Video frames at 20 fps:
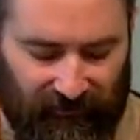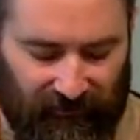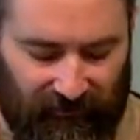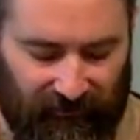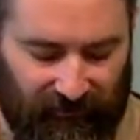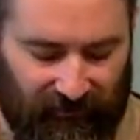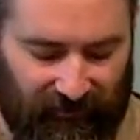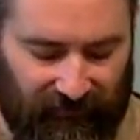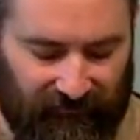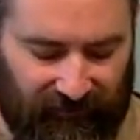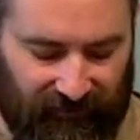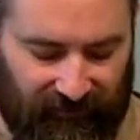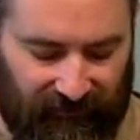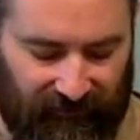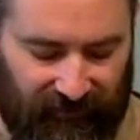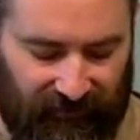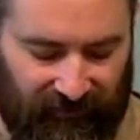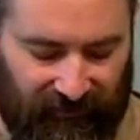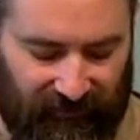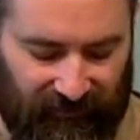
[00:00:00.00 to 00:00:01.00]
all living
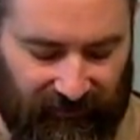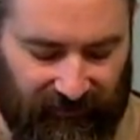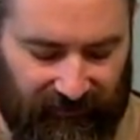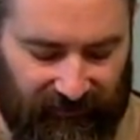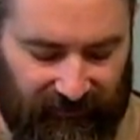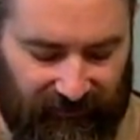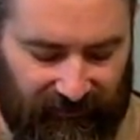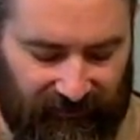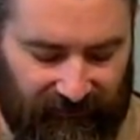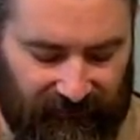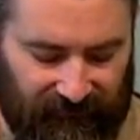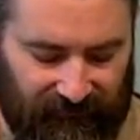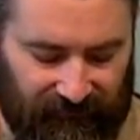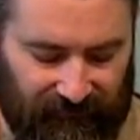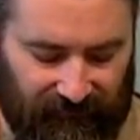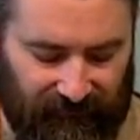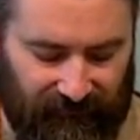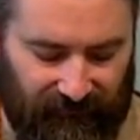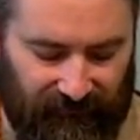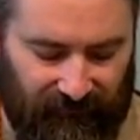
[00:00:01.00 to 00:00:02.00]
beings
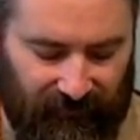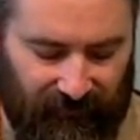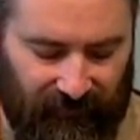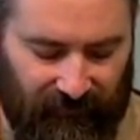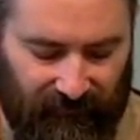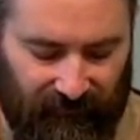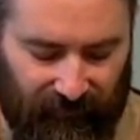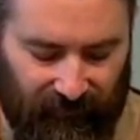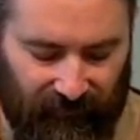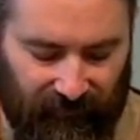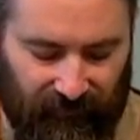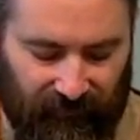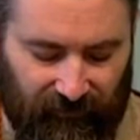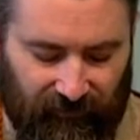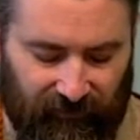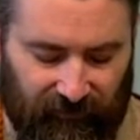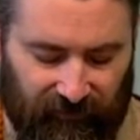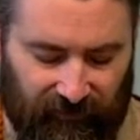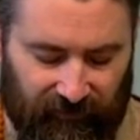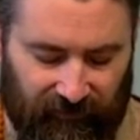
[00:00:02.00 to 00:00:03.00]

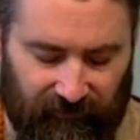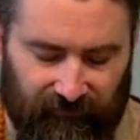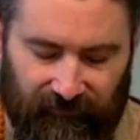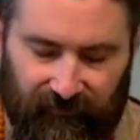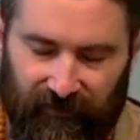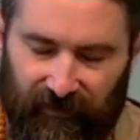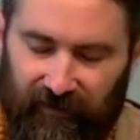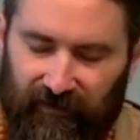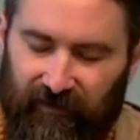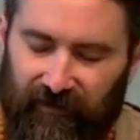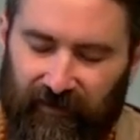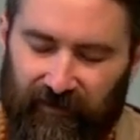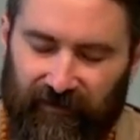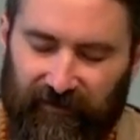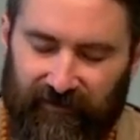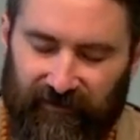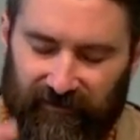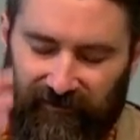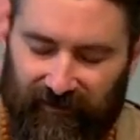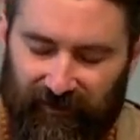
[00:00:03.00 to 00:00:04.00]
emerge. It
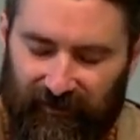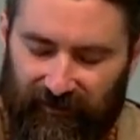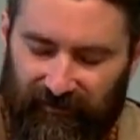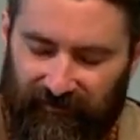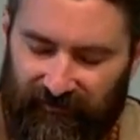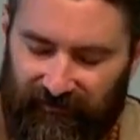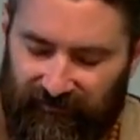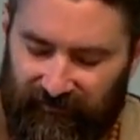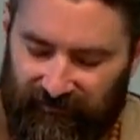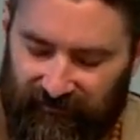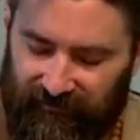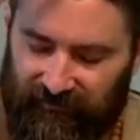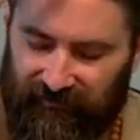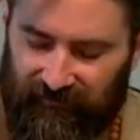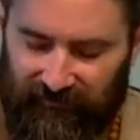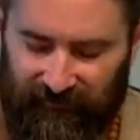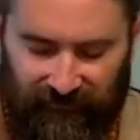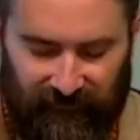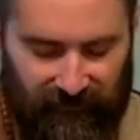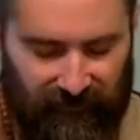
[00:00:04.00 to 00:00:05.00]

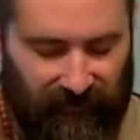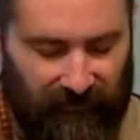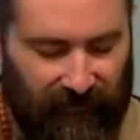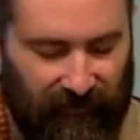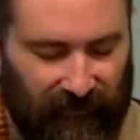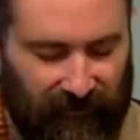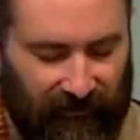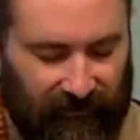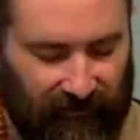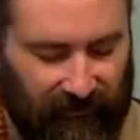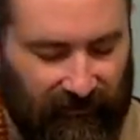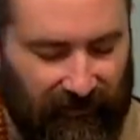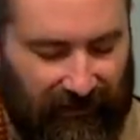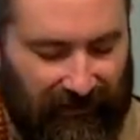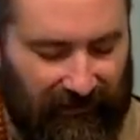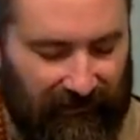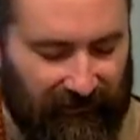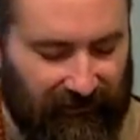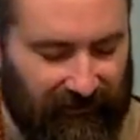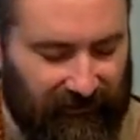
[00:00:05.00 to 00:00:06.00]
descends upon the
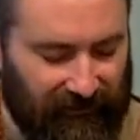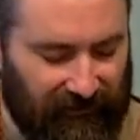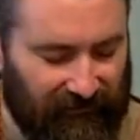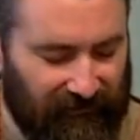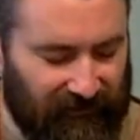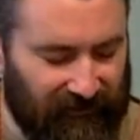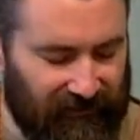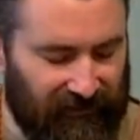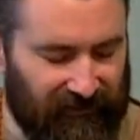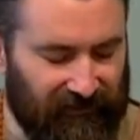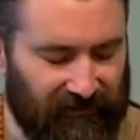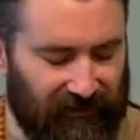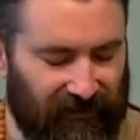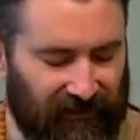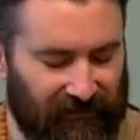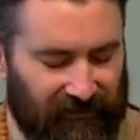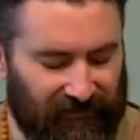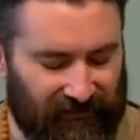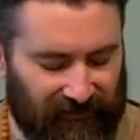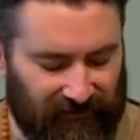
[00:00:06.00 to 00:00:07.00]
crown. It
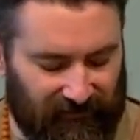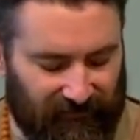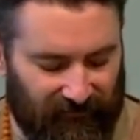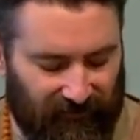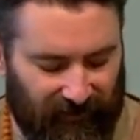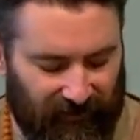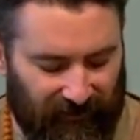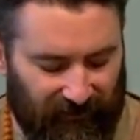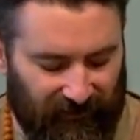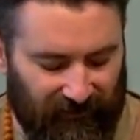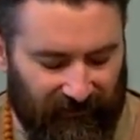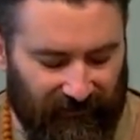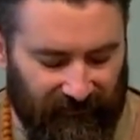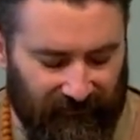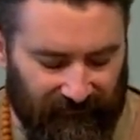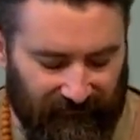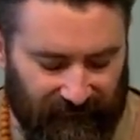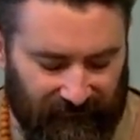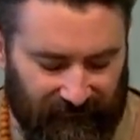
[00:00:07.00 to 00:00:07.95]
descends as rain,